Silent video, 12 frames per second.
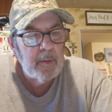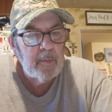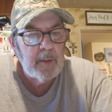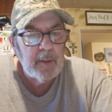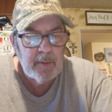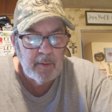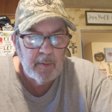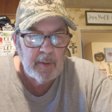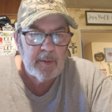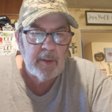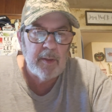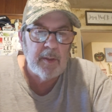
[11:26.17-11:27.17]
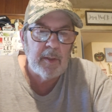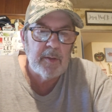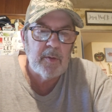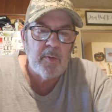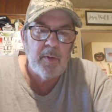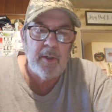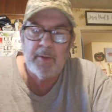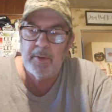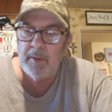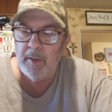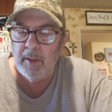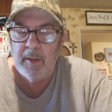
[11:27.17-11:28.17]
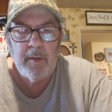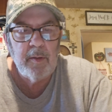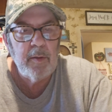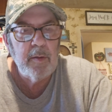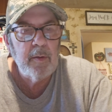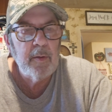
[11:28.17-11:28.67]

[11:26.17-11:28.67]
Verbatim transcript: Okay, so let's get next question.